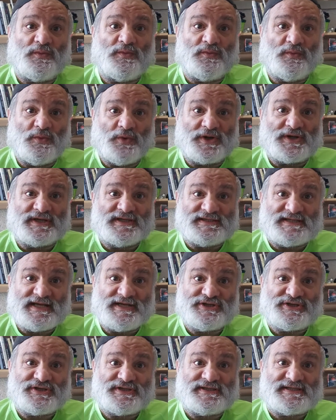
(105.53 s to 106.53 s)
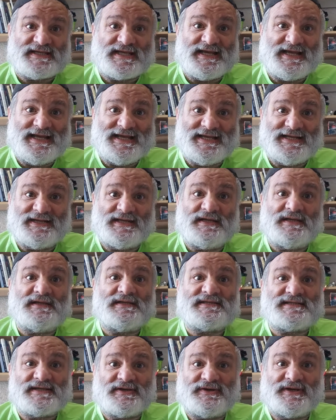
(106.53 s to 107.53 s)
organizations in
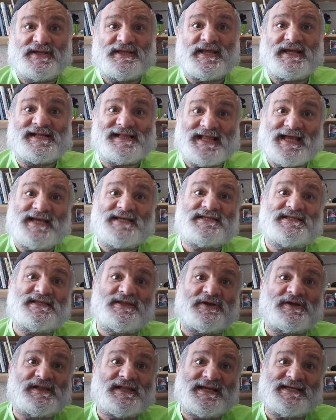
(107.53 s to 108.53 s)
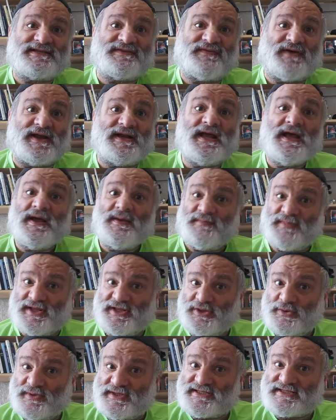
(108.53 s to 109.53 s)
Syria, they're classified by
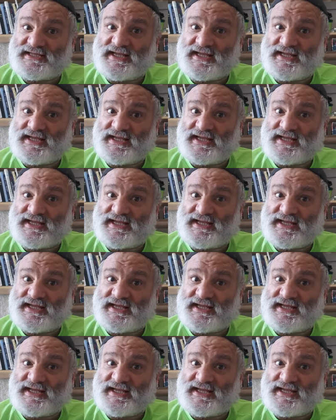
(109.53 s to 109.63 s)
the U.S.